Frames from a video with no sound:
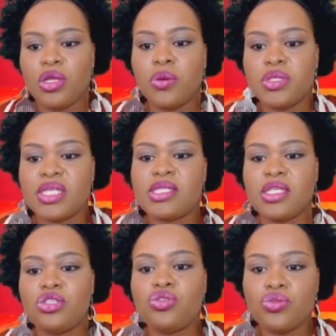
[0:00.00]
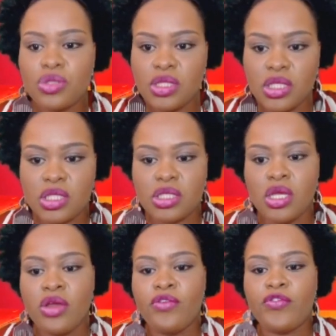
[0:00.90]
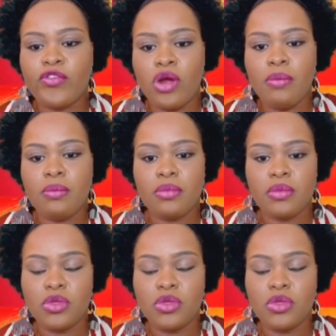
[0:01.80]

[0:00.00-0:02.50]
they would just need 2 seats from